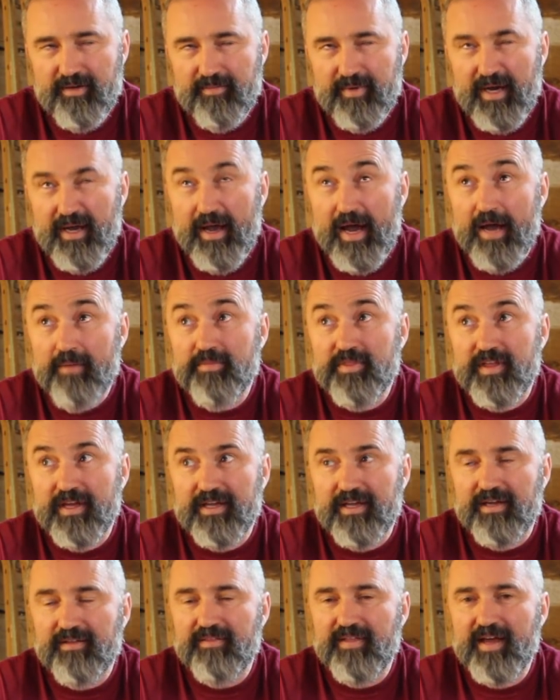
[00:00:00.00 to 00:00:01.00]
I'm
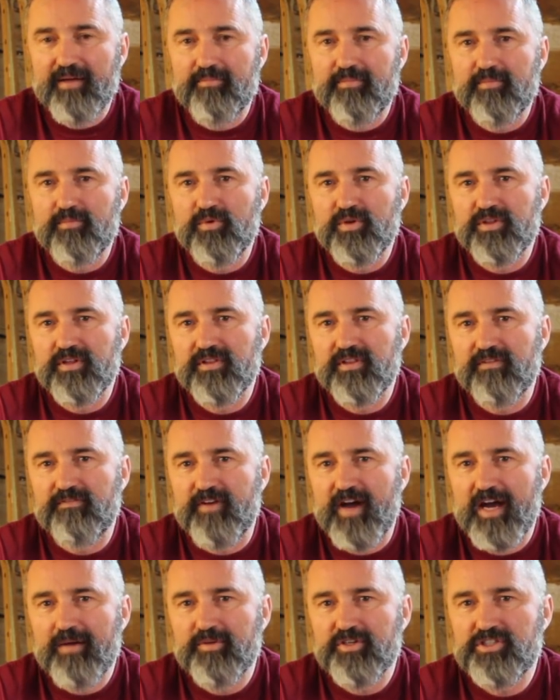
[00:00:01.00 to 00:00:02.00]
thinking that within the
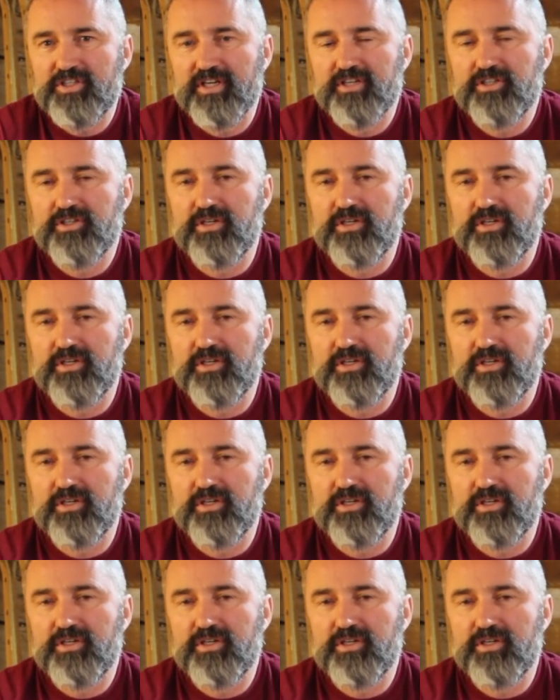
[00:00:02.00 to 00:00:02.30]
Fibre Shed,